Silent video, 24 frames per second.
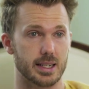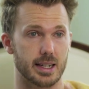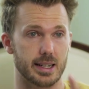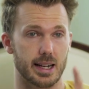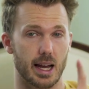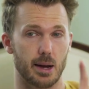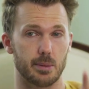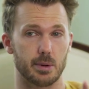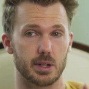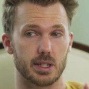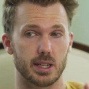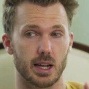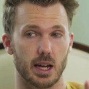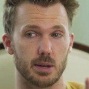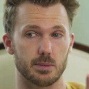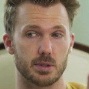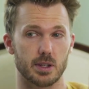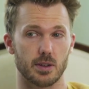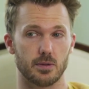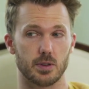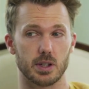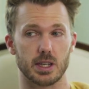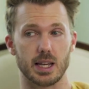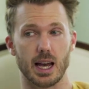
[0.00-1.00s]
And how many times
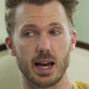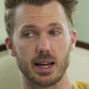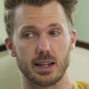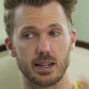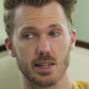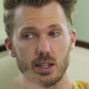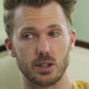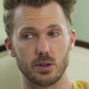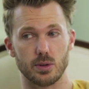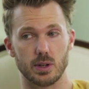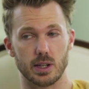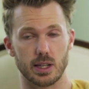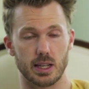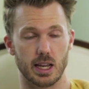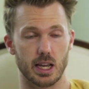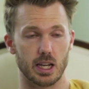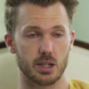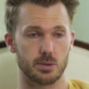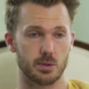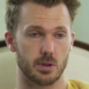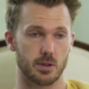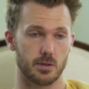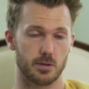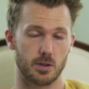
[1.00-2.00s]
have we gotten into an
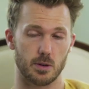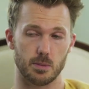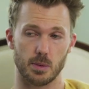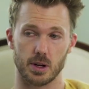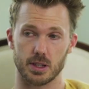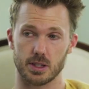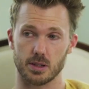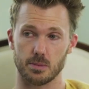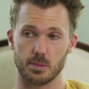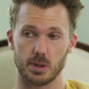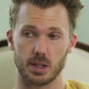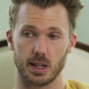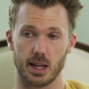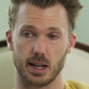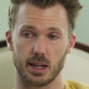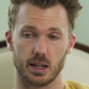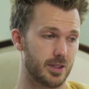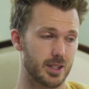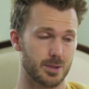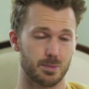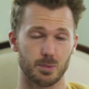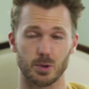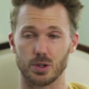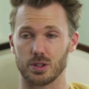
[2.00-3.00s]
engagement a few months and been like,
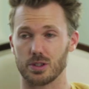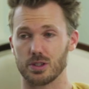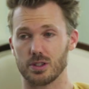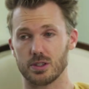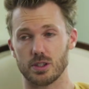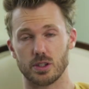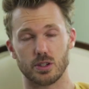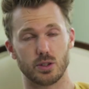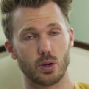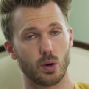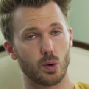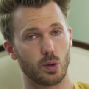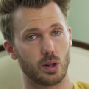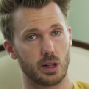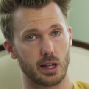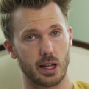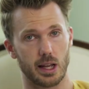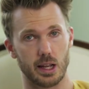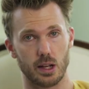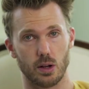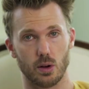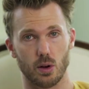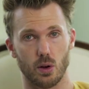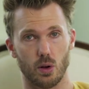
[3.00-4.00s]
this person's a total
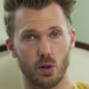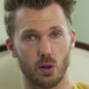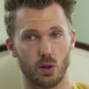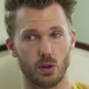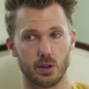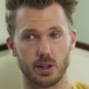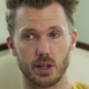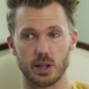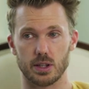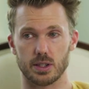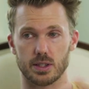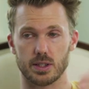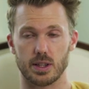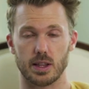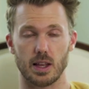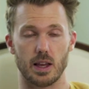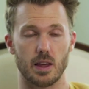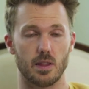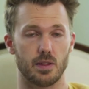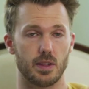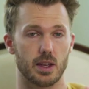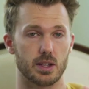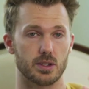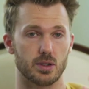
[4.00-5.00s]
a-hole or there's
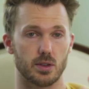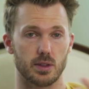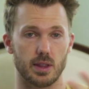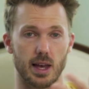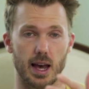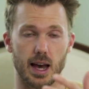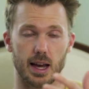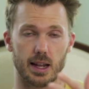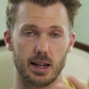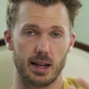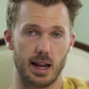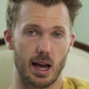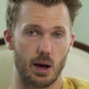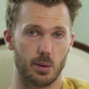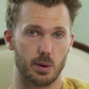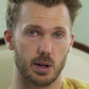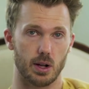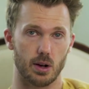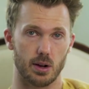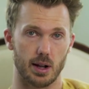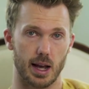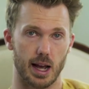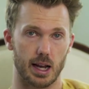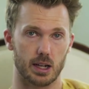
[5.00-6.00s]
this or that. And now we
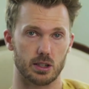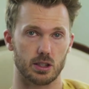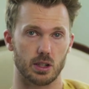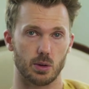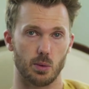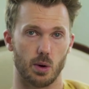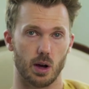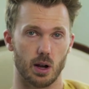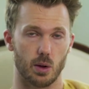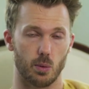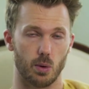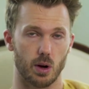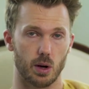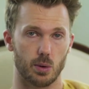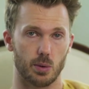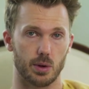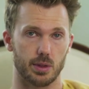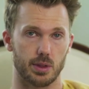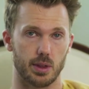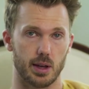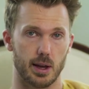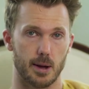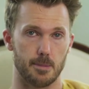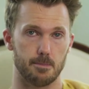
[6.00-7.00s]
don't actually want to work
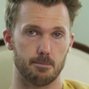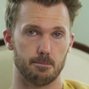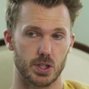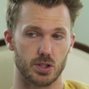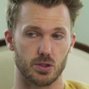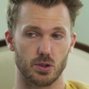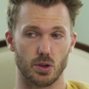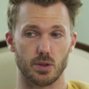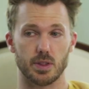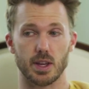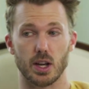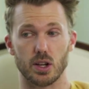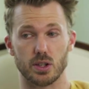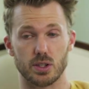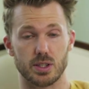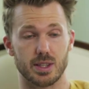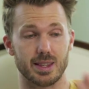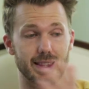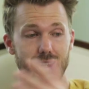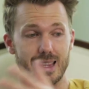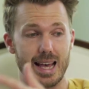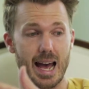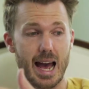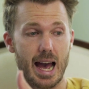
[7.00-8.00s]
with them. So there's
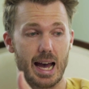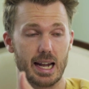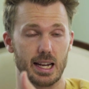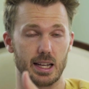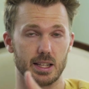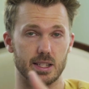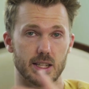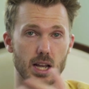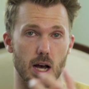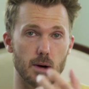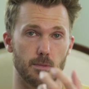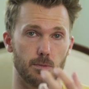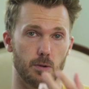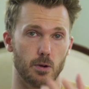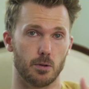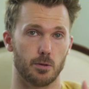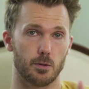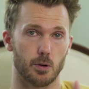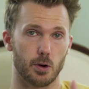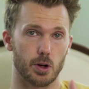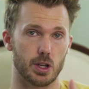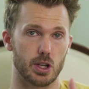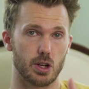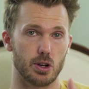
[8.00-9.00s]
that. It's helpful
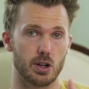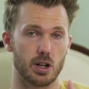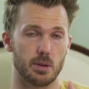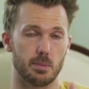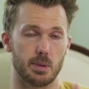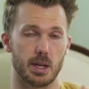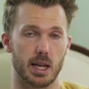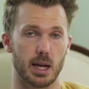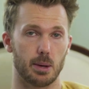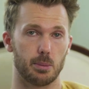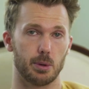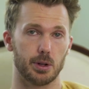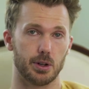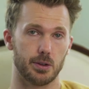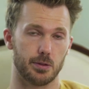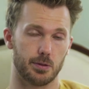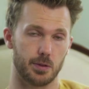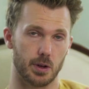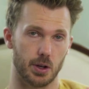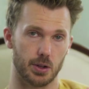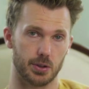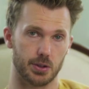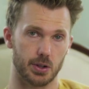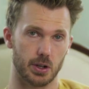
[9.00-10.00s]
for you to be able to
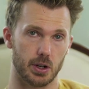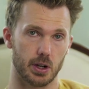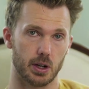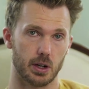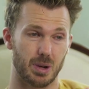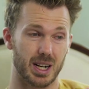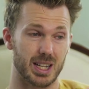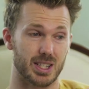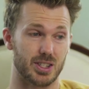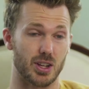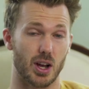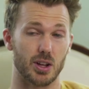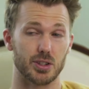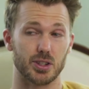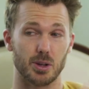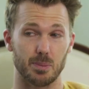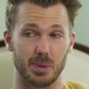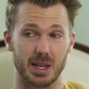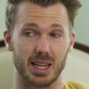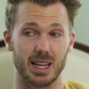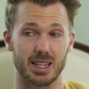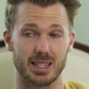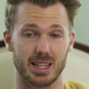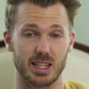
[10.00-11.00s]
filter, but it's also
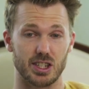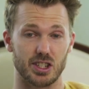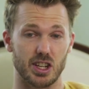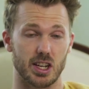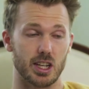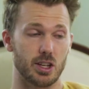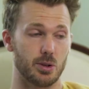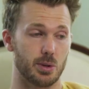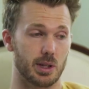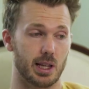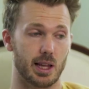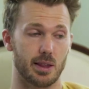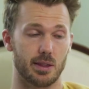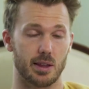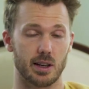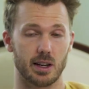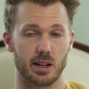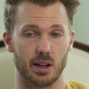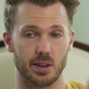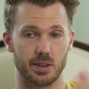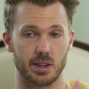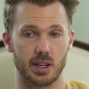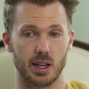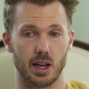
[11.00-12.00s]
because I genuinely think
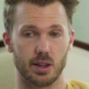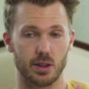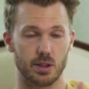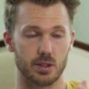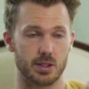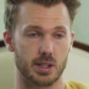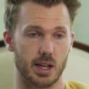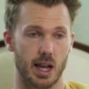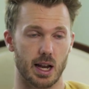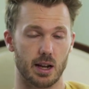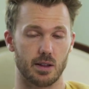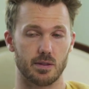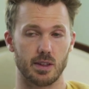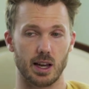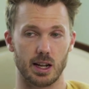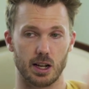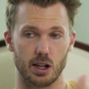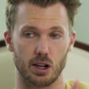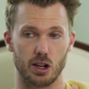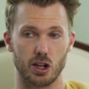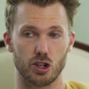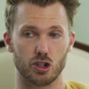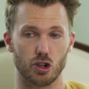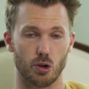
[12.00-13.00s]
think on the other side of that
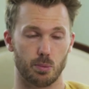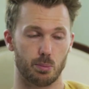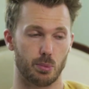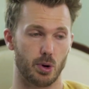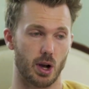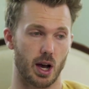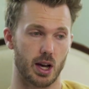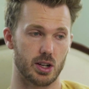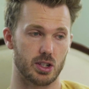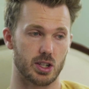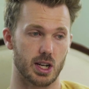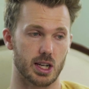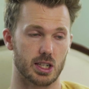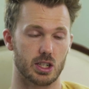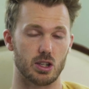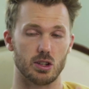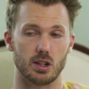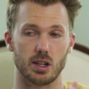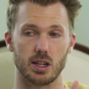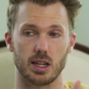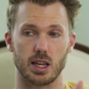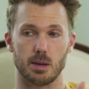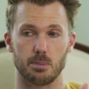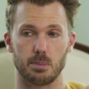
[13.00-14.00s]
initial project, you
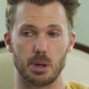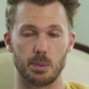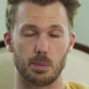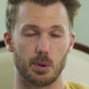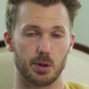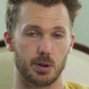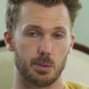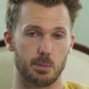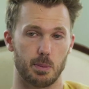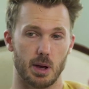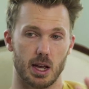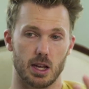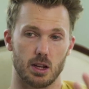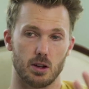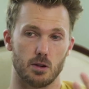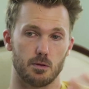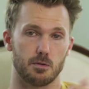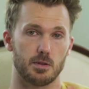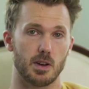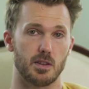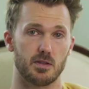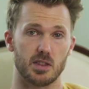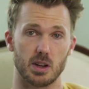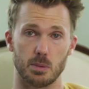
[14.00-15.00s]
can get people to pay you
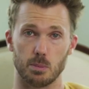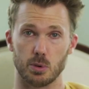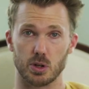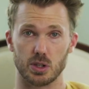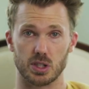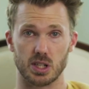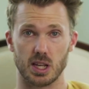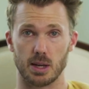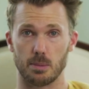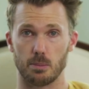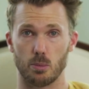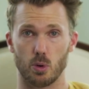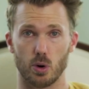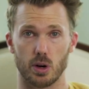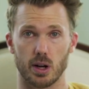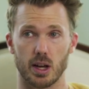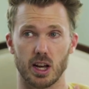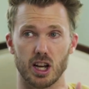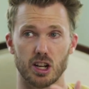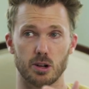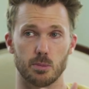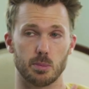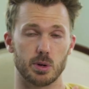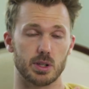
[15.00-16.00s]
50% more,
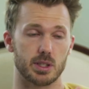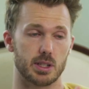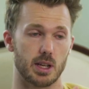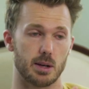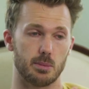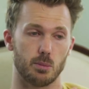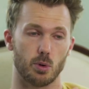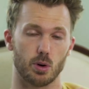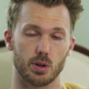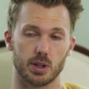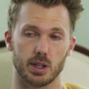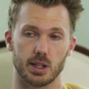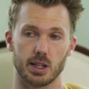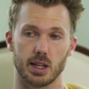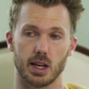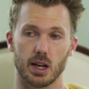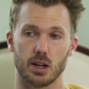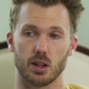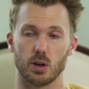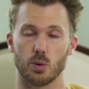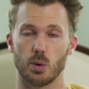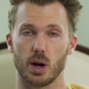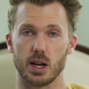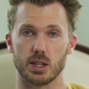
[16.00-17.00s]
100% more than they
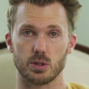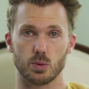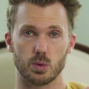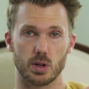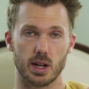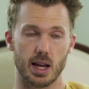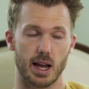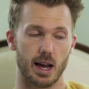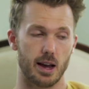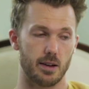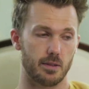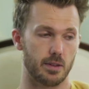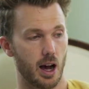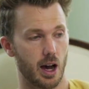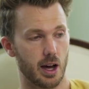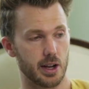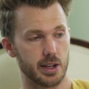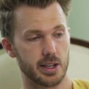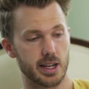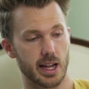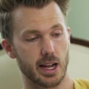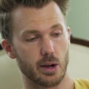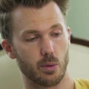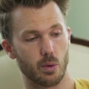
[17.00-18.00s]
otherwise would have
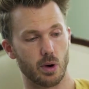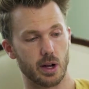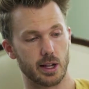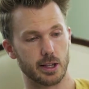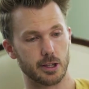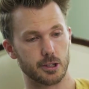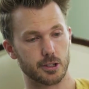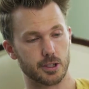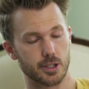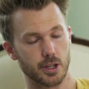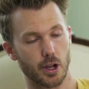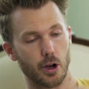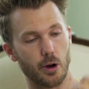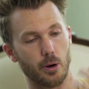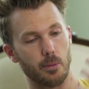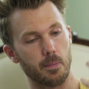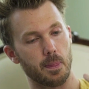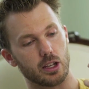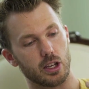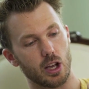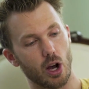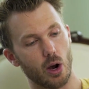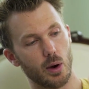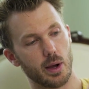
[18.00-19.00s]
on day one. So
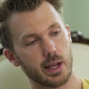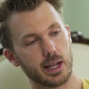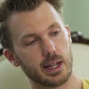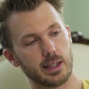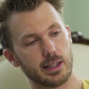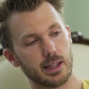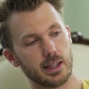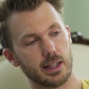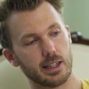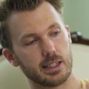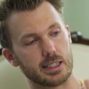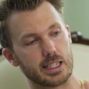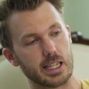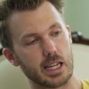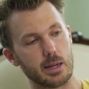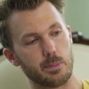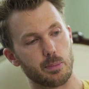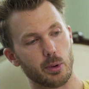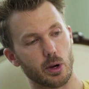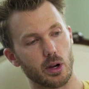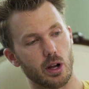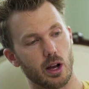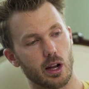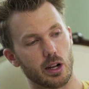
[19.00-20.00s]
going a little
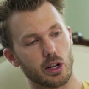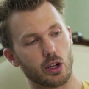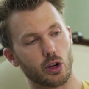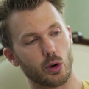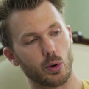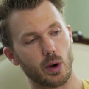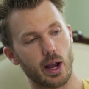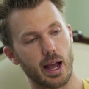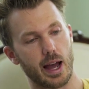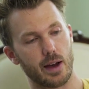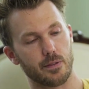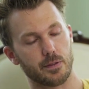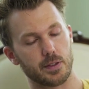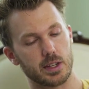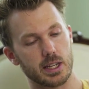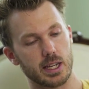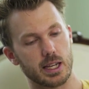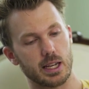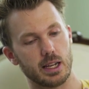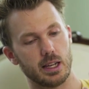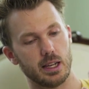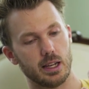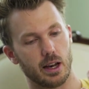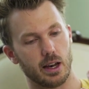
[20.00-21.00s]
deeper on
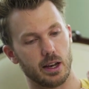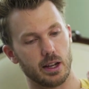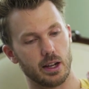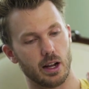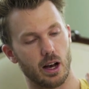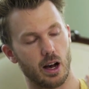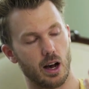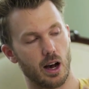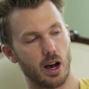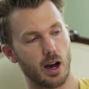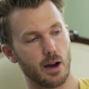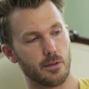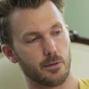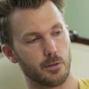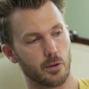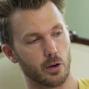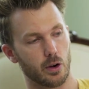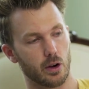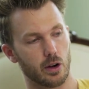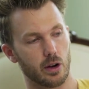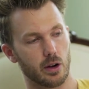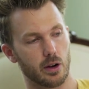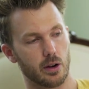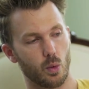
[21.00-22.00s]
crafting an
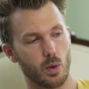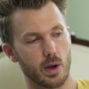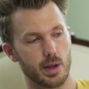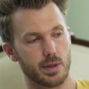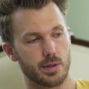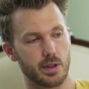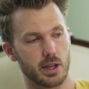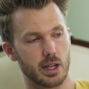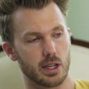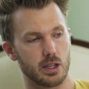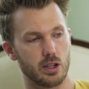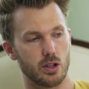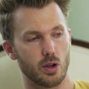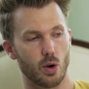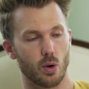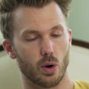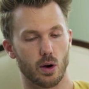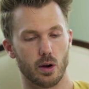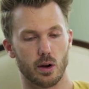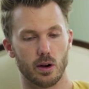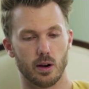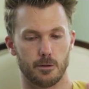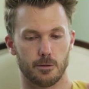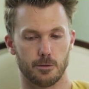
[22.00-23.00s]
offer within
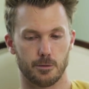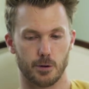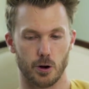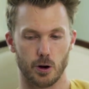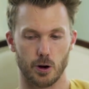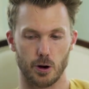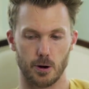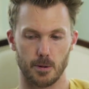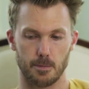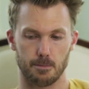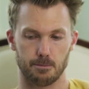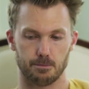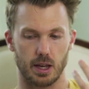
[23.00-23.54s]
your firm.